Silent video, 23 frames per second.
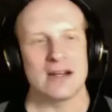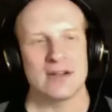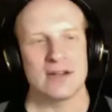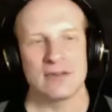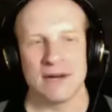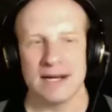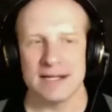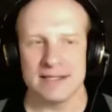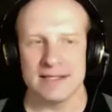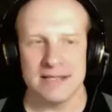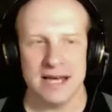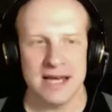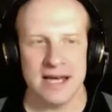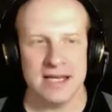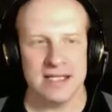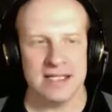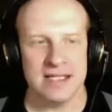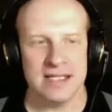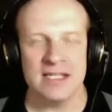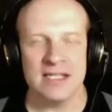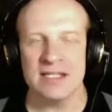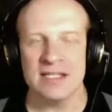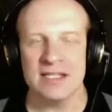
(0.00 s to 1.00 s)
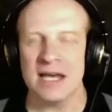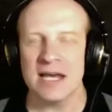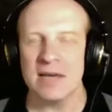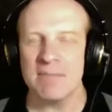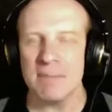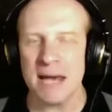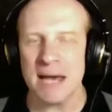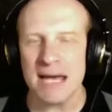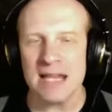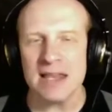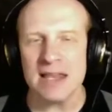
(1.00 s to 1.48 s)
great test, is they
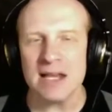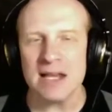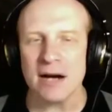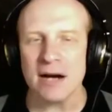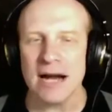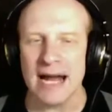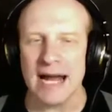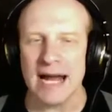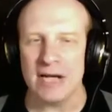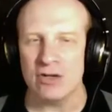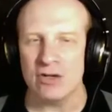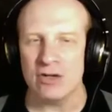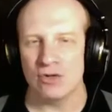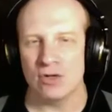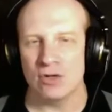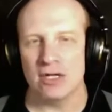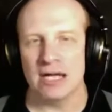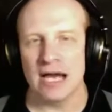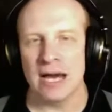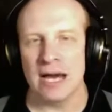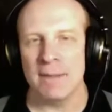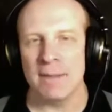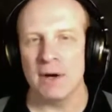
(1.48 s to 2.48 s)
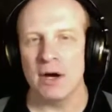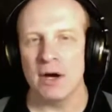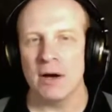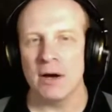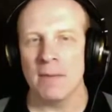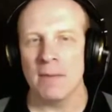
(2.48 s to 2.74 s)
made their Android app